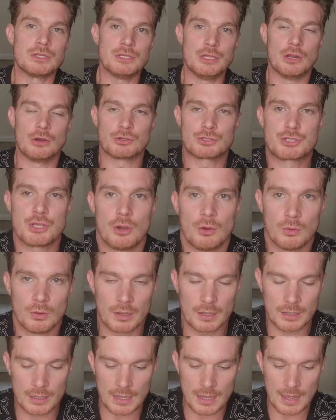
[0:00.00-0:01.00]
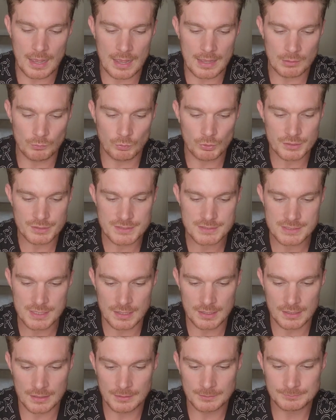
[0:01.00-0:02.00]
You know, so I was,
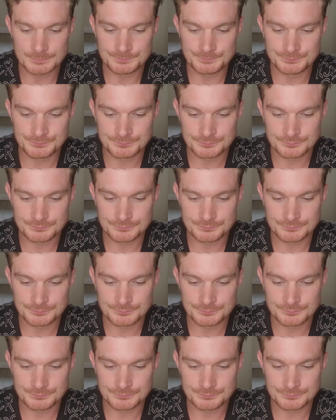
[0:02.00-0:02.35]
I'm